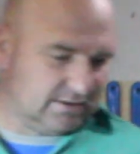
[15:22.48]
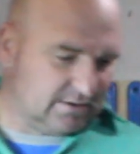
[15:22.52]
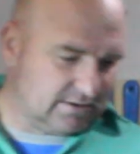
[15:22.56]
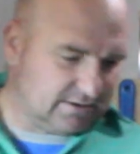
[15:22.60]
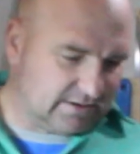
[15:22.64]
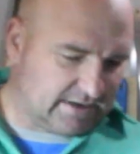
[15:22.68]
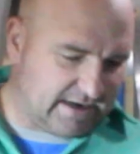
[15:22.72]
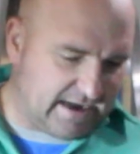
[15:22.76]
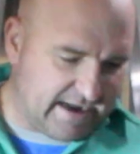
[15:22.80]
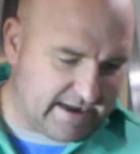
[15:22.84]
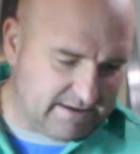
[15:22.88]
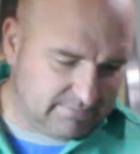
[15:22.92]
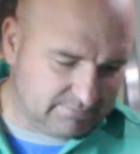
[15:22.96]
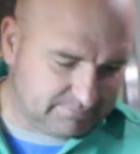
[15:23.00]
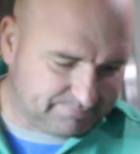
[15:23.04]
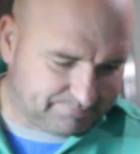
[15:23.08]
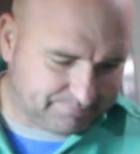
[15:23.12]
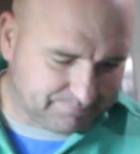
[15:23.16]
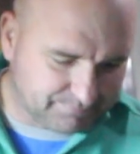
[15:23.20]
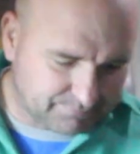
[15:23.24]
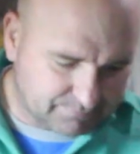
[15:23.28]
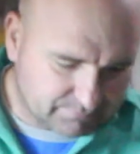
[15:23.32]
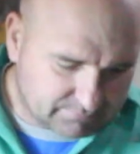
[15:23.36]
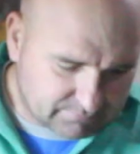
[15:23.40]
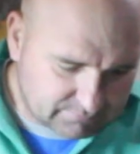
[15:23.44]
Okay,
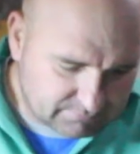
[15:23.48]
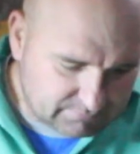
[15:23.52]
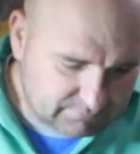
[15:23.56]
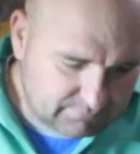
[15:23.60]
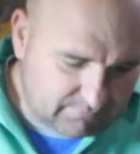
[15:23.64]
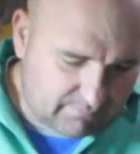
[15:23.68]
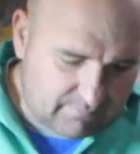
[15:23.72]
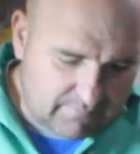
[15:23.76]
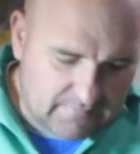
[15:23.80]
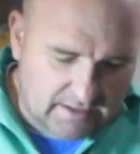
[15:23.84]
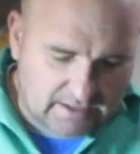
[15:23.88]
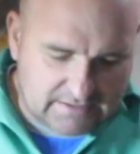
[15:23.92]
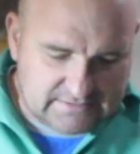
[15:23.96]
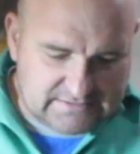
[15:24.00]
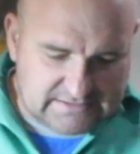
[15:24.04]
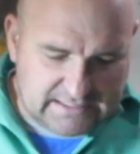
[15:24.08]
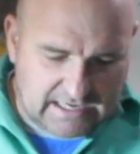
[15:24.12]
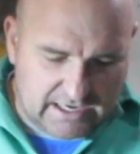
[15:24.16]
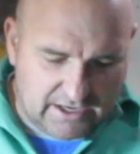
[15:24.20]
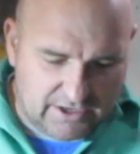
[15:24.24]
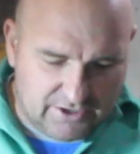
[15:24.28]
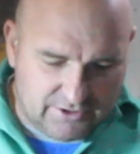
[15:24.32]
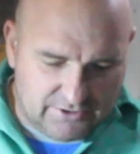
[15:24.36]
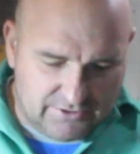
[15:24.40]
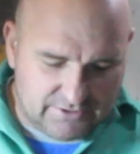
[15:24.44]

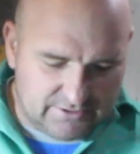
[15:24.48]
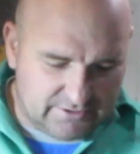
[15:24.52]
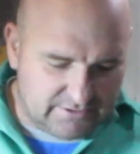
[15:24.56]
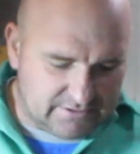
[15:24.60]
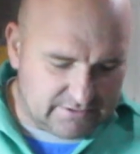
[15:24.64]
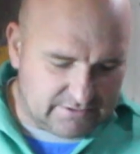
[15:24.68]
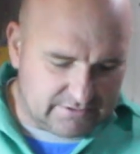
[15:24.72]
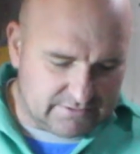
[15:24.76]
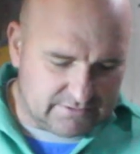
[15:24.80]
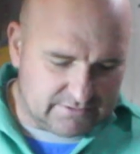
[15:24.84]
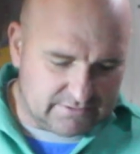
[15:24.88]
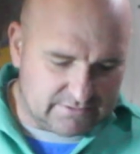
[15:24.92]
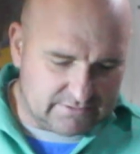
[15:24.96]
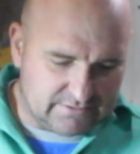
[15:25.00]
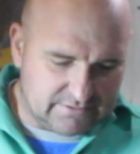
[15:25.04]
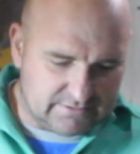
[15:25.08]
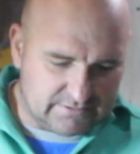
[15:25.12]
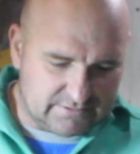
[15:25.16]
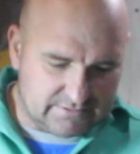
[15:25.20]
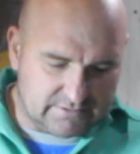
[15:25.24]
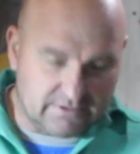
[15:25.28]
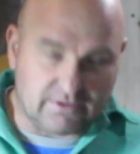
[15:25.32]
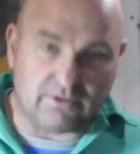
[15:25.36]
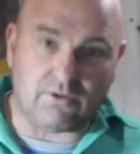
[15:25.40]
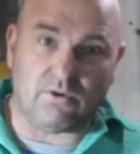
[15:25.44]
so
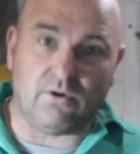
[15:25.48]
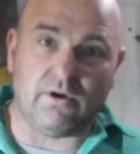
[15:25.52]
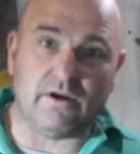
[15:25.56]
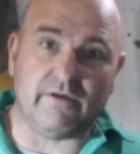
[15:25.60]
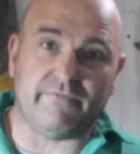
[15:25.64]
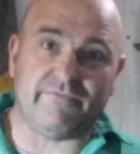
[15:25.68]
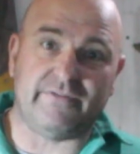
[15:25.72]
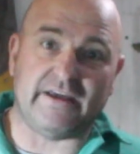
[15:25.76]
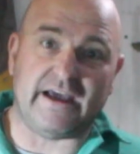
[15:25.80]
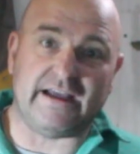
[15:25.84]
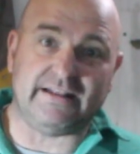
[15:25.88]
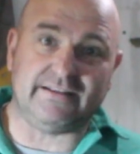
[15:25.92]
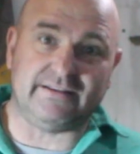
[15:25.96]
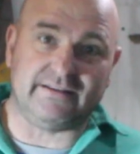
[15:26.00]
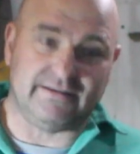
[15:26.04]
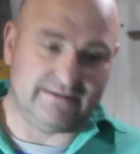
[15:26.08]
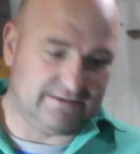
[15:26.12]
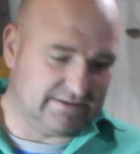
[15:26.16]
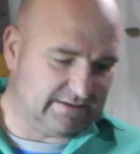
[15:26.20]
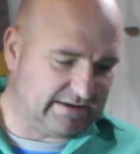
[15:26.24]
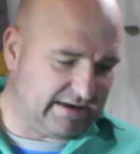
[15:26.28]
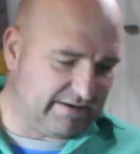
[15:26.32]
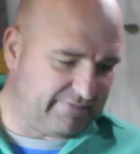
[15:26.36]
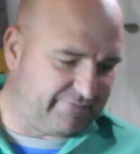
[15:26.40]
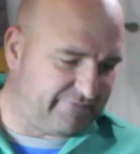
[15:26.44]
all of that
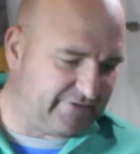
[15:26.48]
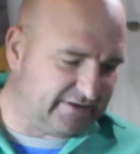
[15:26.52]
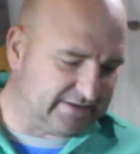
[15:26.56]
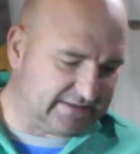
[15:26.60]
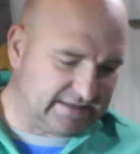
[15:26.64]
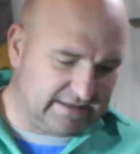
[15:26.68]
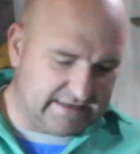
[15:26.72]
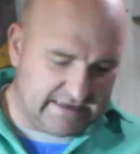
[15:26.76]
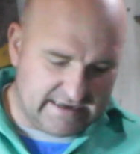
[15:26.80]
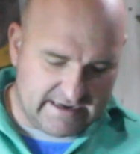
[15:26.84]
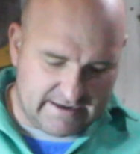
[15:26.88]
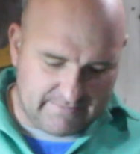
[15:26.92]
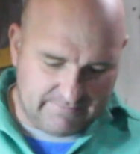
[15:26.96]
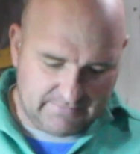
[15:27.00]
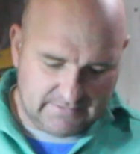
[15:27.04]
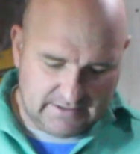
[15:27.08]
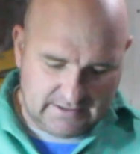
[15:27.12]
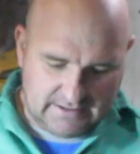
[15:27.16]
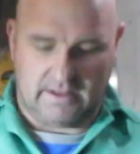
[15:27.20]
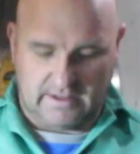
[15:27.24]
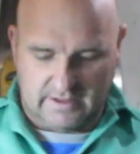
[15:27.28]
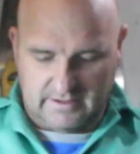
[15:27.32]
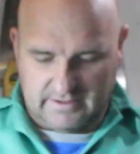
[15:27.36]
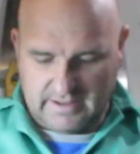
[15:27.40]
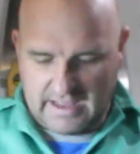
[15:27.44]
can fit in here.
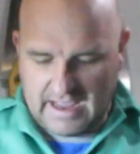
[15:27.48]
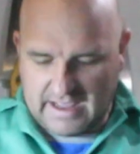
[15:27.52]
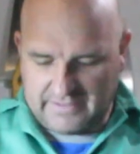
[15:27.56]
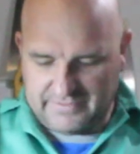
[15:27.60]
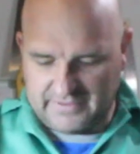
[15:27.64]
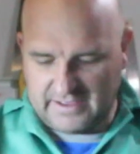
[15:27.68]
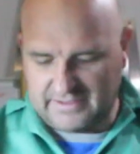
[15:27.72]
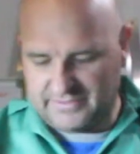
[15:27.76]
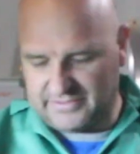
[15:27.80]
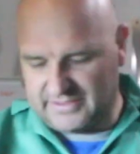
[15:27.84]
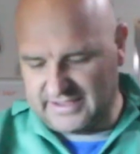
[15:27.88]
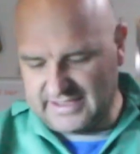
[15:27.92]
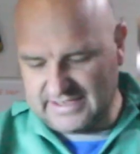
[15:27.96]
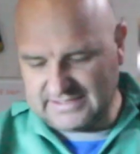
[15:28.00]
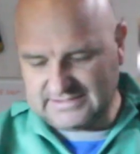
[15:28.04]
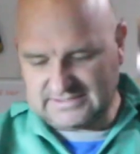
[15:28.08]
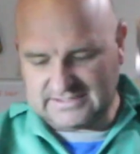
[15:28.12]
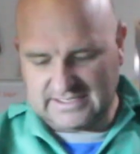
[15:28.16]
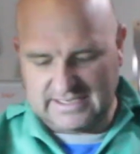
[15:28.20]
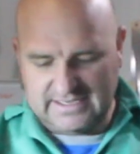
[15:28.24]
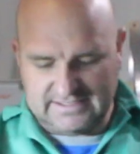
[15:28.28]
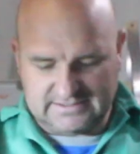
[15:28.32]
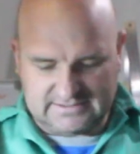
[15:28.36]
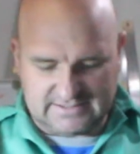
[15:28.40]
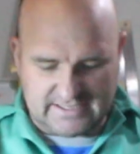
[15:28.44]
And then this
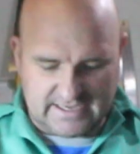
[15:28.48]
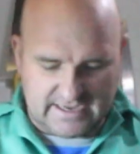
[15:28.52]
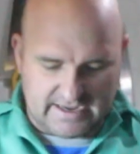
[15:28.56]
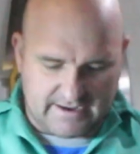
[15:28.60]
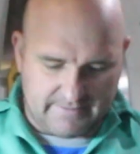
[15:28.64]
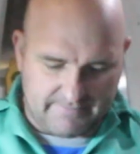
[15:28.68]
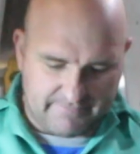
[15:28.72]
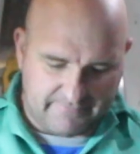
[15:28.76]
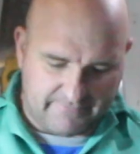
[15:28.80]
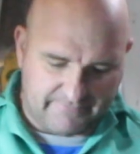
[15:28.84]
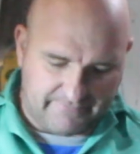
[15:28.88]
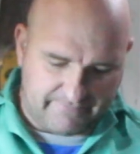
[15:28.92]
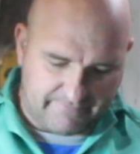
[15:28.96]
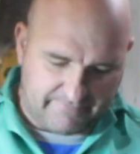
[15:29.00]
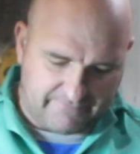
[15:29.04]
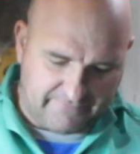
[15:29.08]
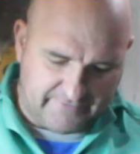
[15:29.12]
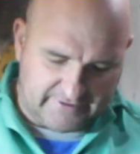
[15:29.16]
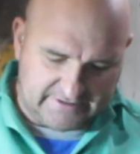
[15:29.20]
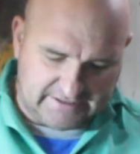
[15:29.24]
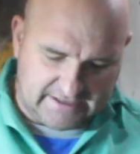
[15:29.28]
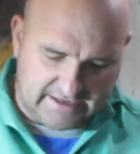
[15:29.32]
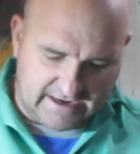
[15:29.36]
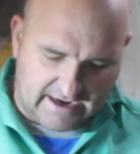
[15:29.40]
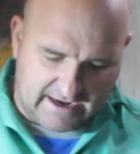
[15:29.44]
is the
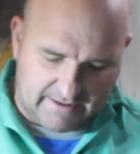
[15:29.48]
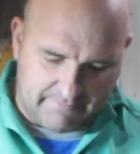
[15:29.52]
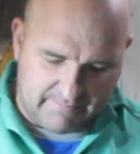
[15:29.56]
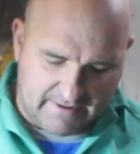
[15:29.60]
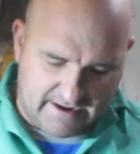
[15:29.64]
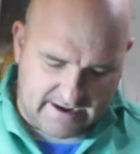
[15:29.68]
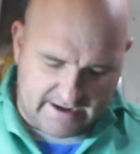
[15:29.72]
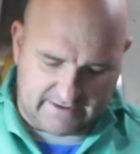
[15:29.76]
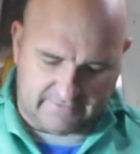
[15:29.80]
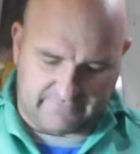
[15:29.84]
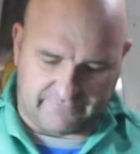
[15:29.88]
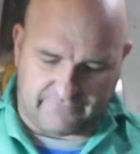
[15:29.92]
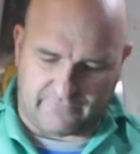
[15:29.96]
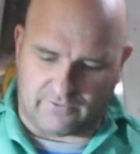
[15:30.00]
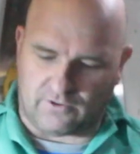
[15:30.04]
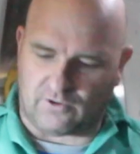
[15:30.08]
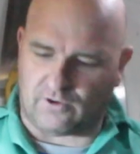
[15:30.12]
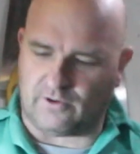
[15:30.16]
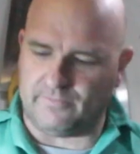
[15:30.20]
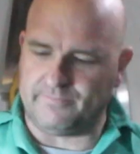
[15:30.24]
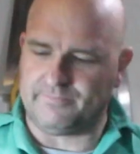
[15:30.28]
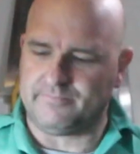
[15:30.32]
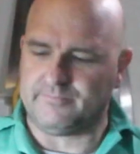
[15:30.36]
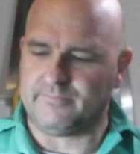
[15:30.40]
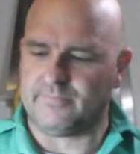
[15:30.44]
fitting I made
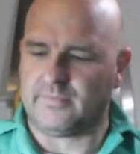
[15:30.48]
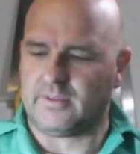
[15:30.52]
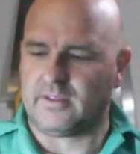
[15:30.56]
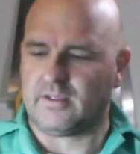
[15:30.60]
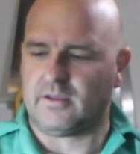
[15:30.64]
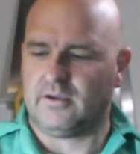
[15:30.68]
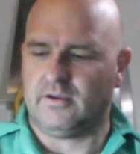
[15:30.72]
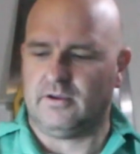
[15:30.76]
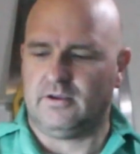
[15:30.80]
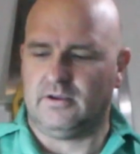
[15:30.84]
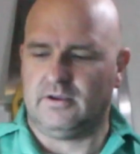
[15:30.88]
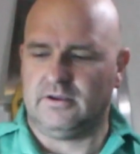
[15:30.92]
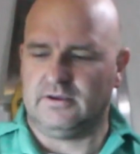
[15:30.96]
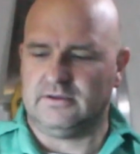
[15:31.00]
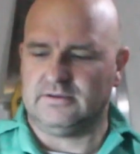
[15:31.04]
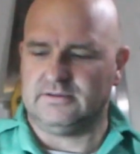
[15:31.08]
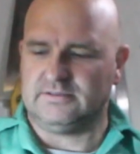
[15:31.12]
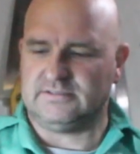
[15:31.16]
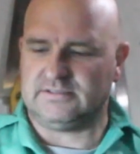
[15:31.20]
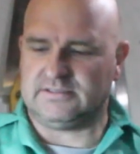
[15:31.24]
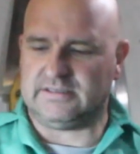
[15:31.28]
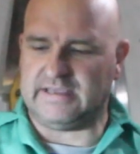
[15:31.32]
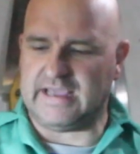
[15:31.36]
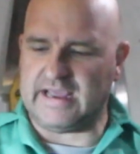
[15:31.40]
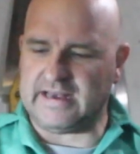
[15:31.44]
for
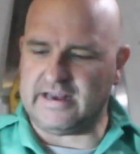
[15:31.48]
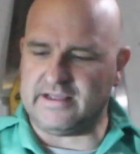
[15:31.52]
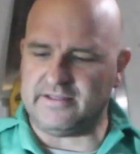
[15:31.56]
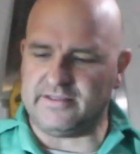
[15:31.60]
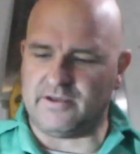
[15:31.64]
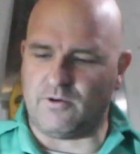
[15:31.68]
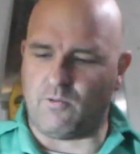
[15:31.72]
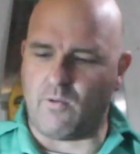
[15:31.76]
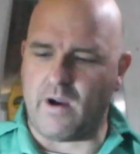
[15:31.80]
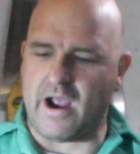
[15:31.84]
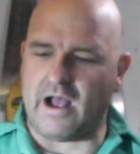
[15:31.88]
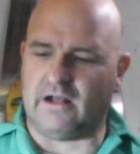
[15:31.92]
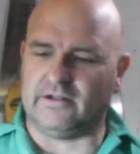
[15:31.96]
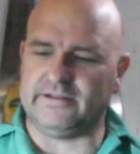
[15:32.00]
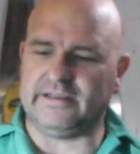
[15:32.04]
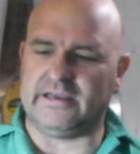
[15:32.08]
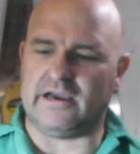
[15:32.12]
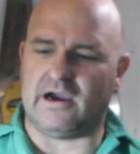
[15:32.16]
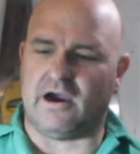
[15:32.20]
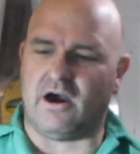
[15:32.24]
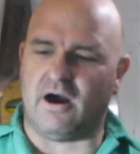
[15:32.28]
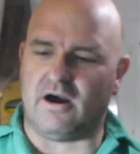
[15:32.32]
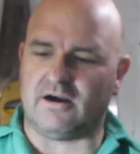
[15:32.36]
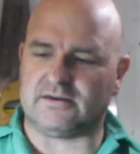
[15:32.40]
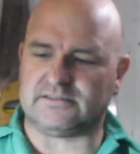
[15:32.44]
getting the welding
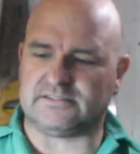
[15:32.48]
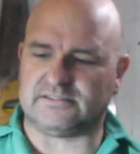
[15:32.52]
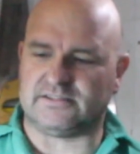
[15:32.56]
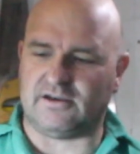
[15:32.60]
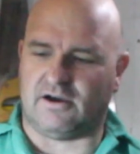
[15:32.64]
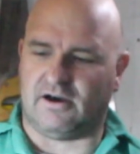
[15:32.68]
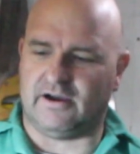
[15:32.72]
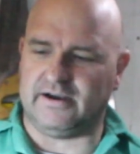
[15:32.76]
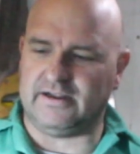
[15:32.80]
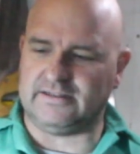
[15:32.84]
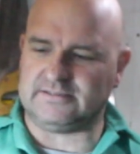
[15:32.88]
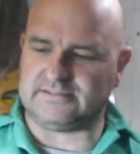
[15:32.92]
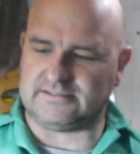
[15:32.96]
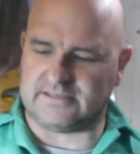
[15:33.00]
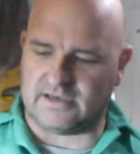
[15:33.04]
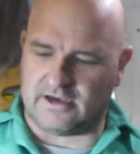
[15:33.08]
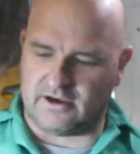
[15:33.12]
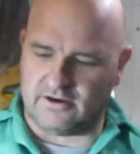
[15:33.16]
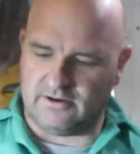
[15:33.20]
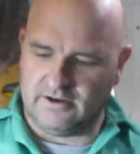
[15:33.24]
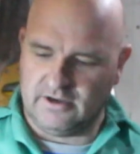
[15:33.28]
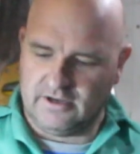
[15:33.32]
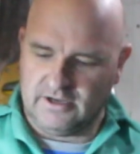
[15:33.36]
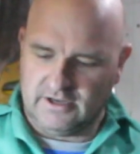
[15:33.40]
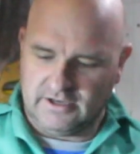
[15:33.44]
arc started.
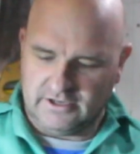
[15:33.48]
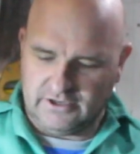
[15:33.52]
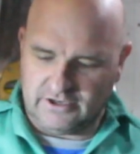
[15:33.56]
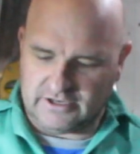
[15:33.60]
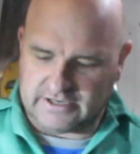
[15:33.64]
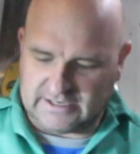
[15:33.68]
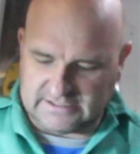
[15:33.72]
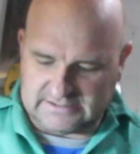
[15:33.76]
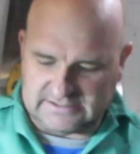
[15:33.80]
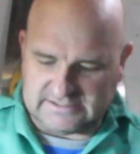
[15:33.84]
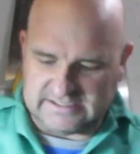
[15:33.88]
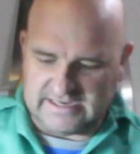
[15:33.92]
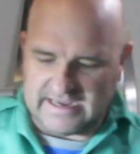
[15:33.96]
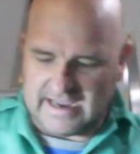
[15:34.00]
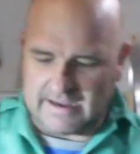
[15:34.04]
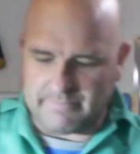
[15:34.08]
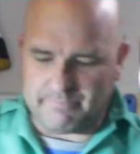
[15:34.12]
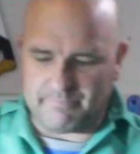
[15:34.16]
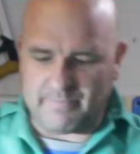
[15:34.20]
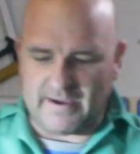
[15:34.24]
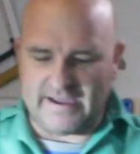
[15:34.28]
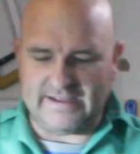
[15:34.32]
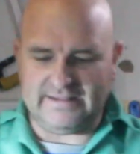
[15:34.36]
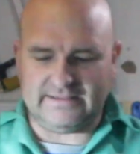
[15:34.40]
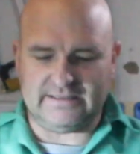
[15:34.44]
So you can see I
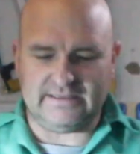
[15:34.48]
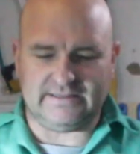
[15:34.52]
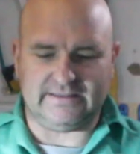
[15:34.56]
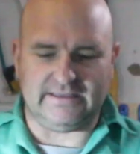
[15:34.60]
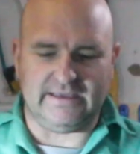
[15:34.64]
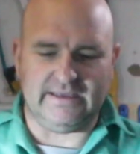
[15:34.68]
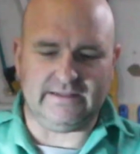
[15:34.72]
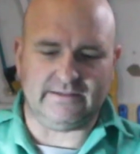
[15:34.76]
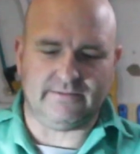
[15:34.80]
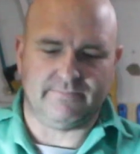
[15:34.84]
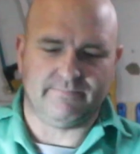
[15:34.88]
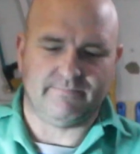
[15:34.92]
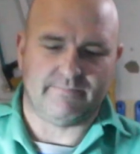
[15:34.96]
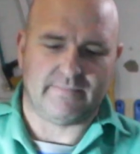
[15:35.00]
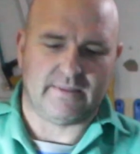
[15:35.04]
painted it,